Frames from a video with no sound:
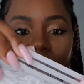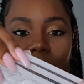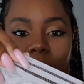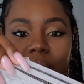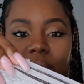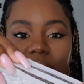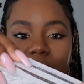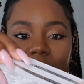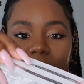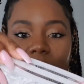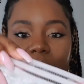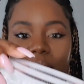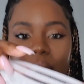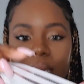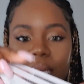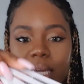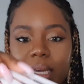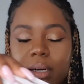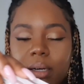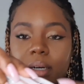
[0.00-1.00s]
um, design
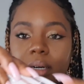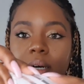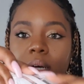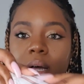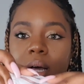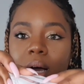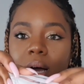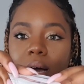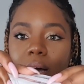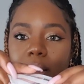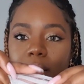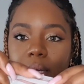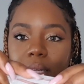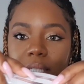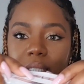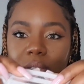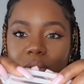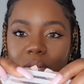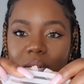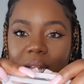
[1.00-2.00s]
here. Uh,
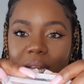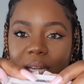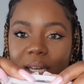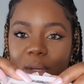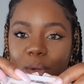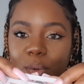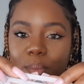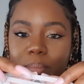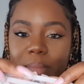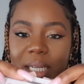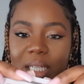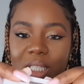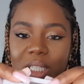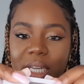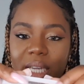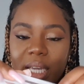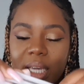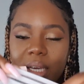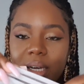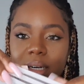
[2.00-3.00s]
it's got like a little mesh
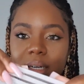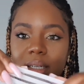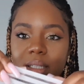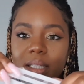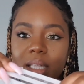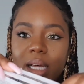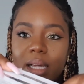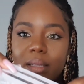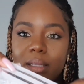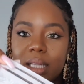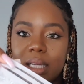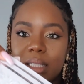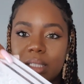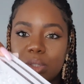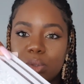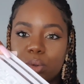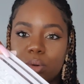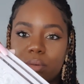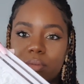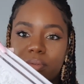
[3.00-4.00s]
here. That, that
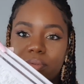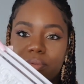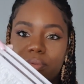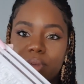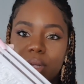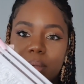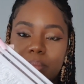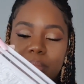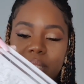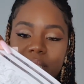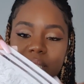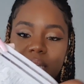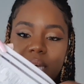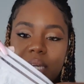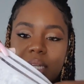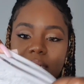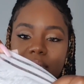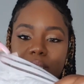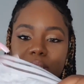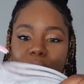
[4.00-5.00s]
sort of um,
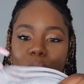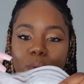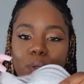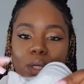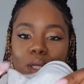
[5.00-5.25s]
design is so